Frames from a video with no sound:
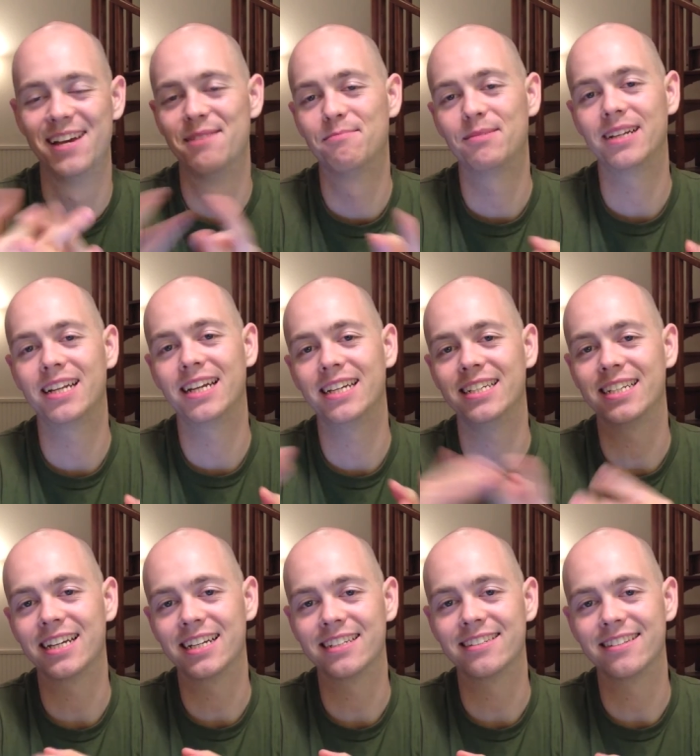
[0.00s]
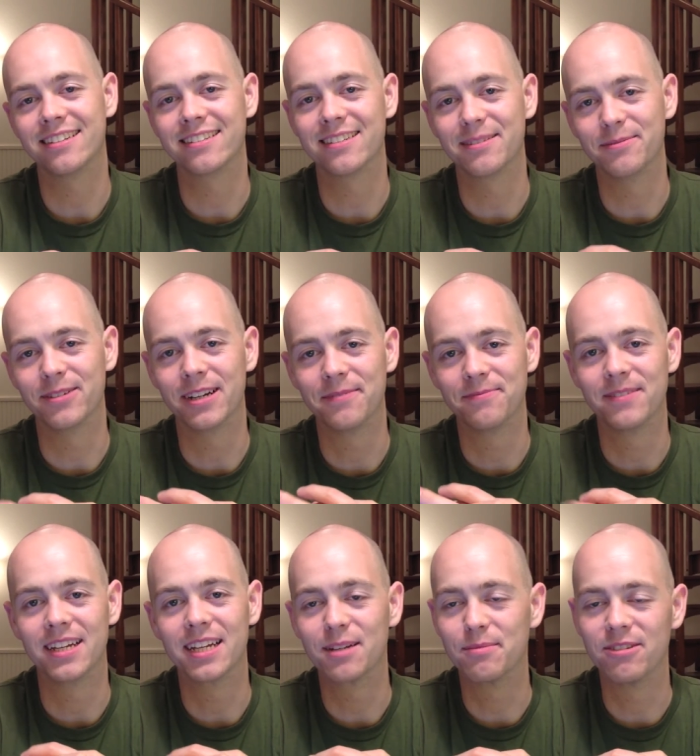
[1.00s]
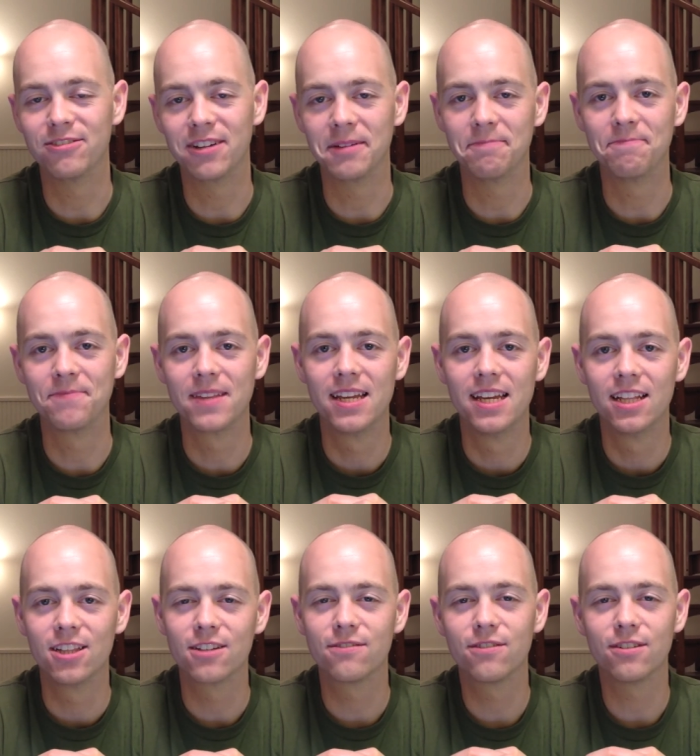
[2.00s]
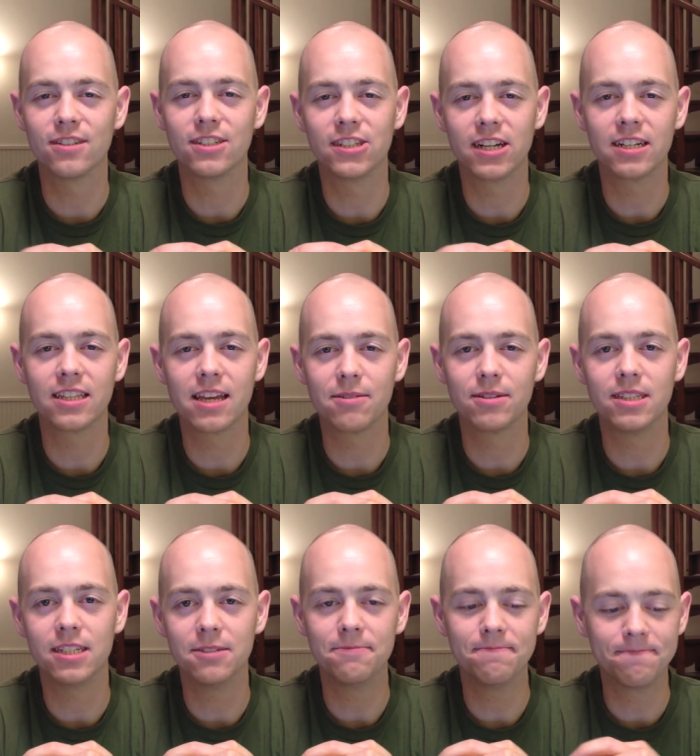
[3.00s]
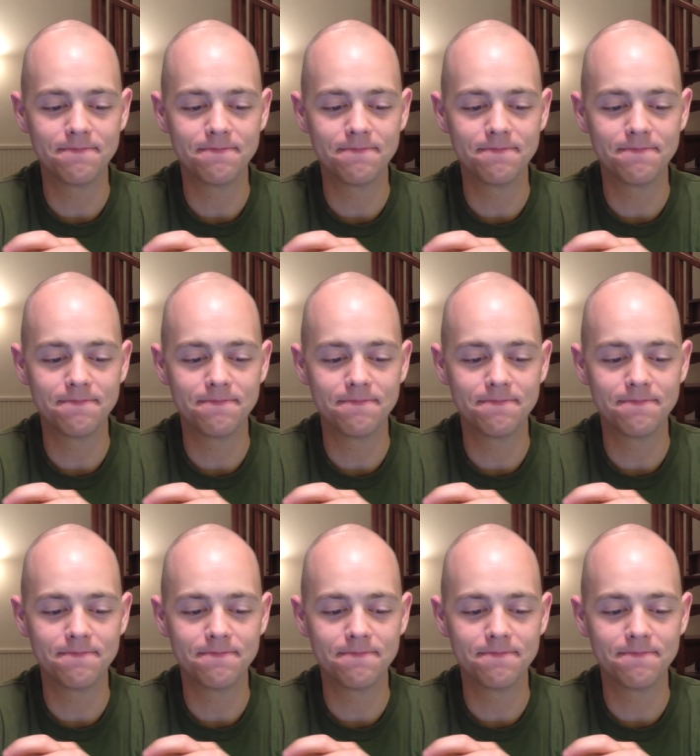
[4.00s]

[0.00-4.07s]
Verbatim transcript: but hey, you gotta start somewhere. It'll be fun. Look forward to sharing that with you.